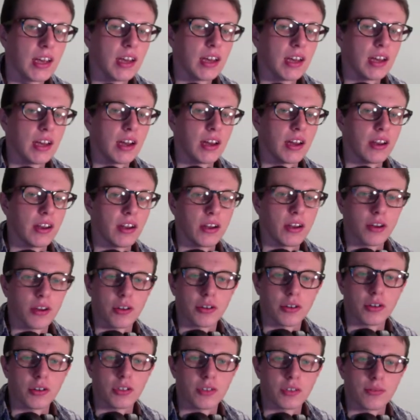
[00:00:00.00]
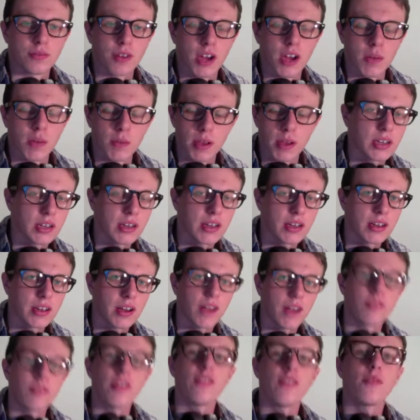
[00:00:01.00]
I know, crucify me.
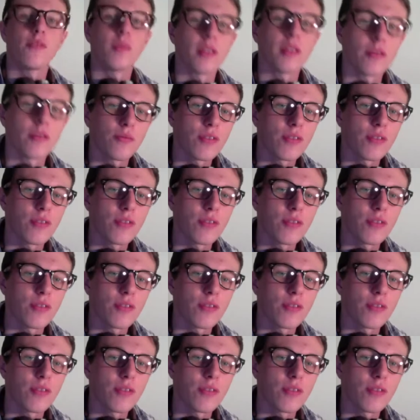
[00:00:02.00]
I've never been a